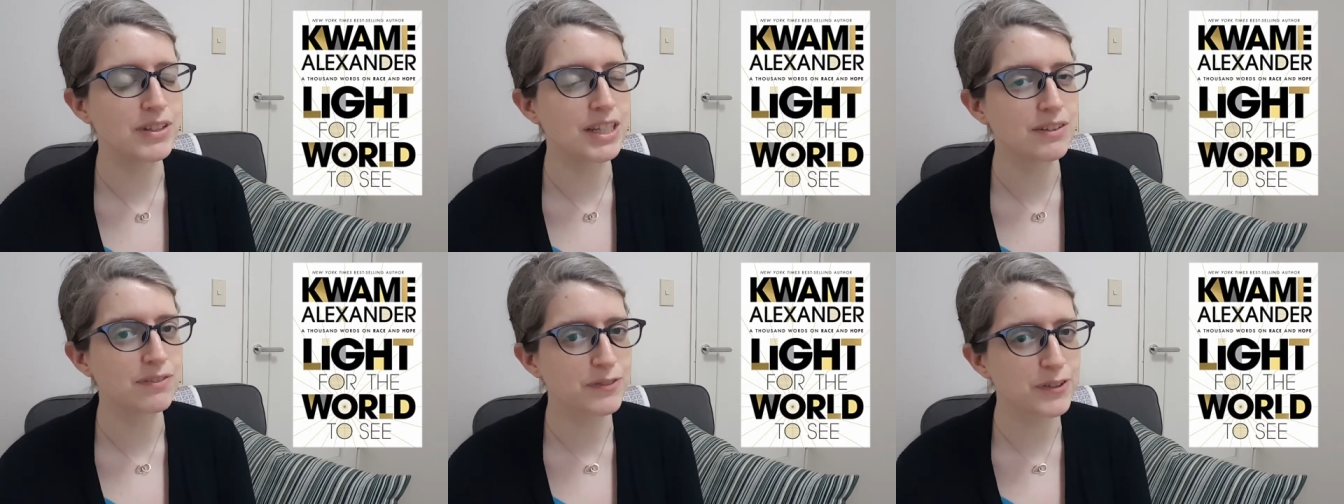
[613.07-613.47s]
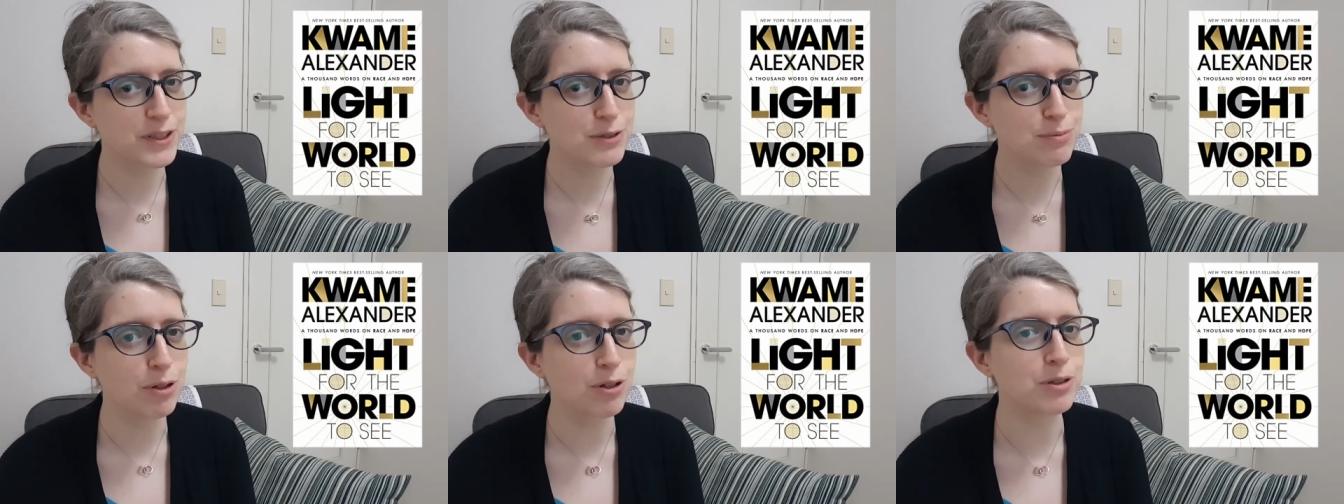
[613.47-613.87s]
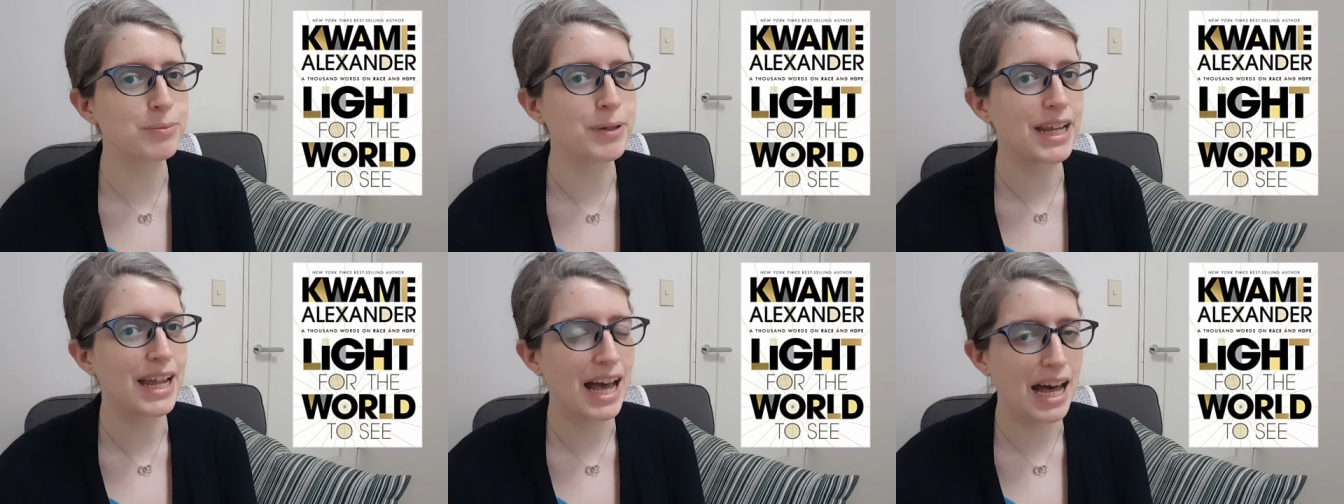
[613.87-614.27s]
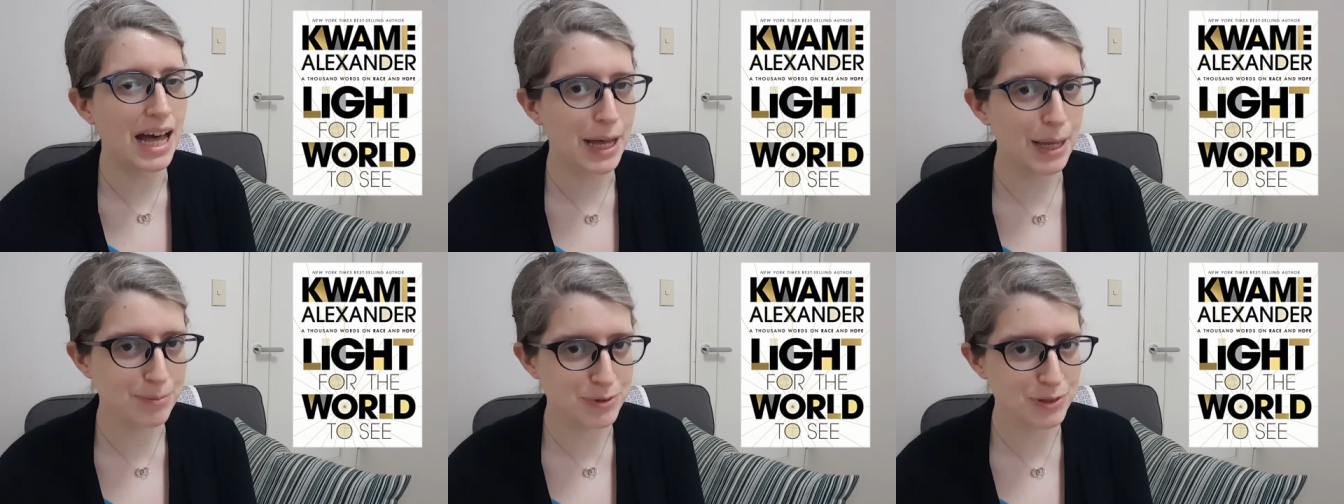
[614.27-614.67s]
And that first poem I
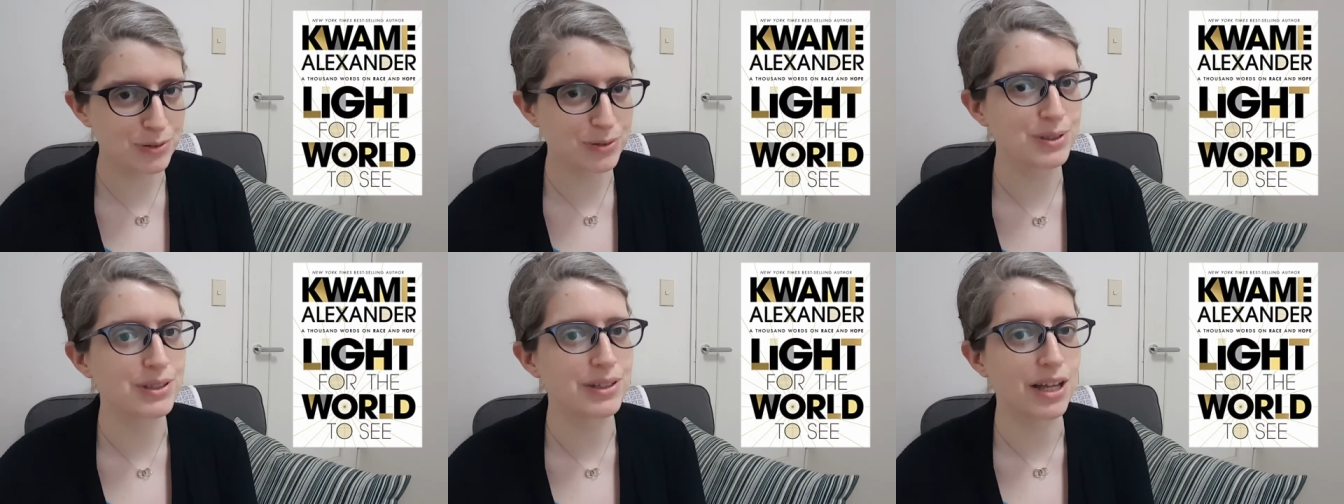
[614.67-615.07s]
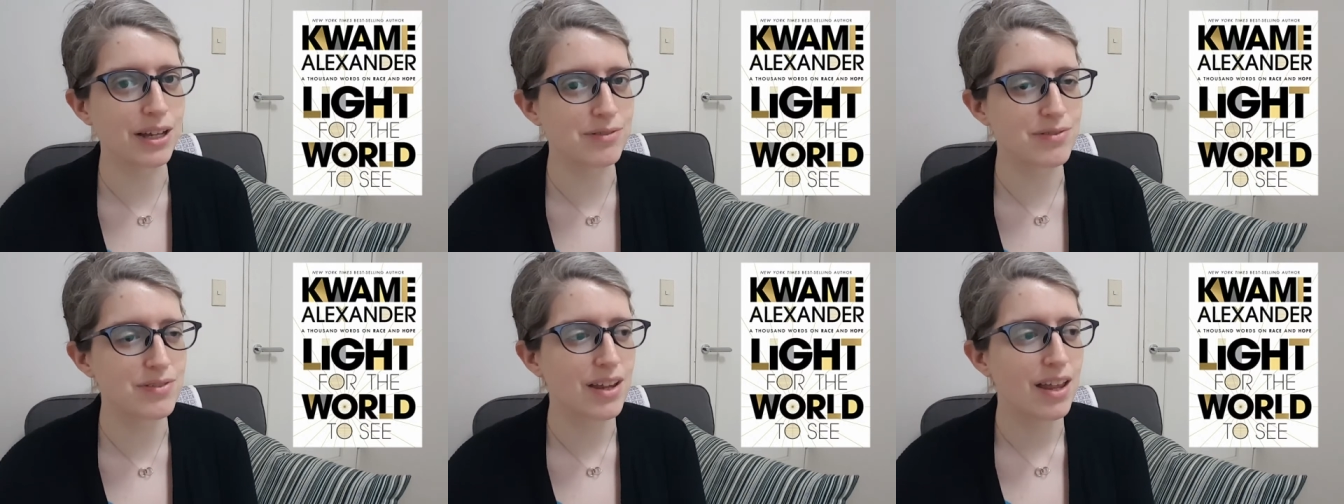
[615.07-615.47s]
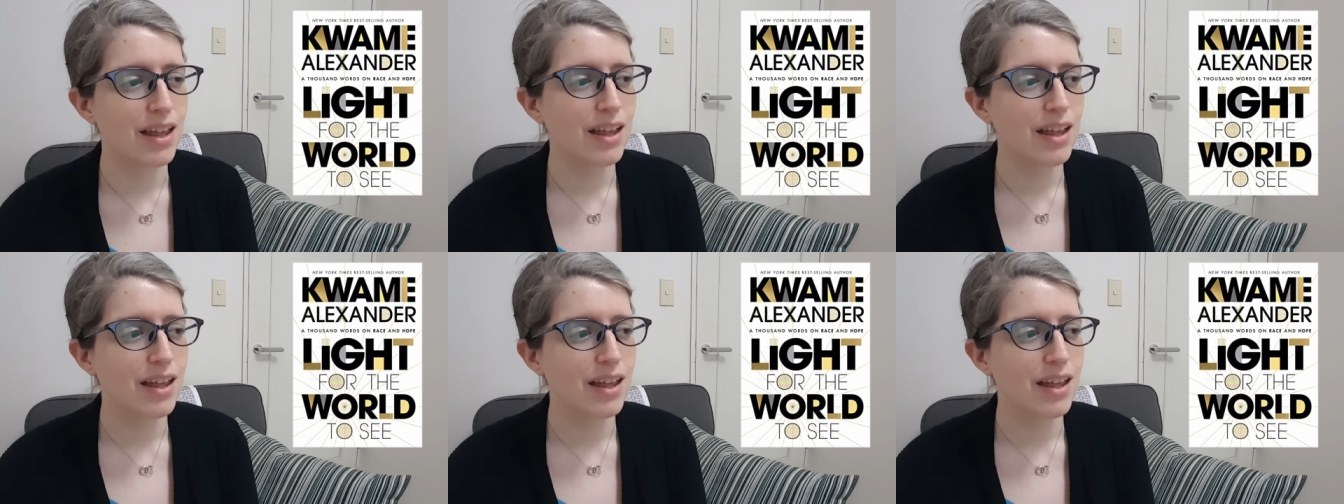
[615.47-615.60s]
absolutely loved.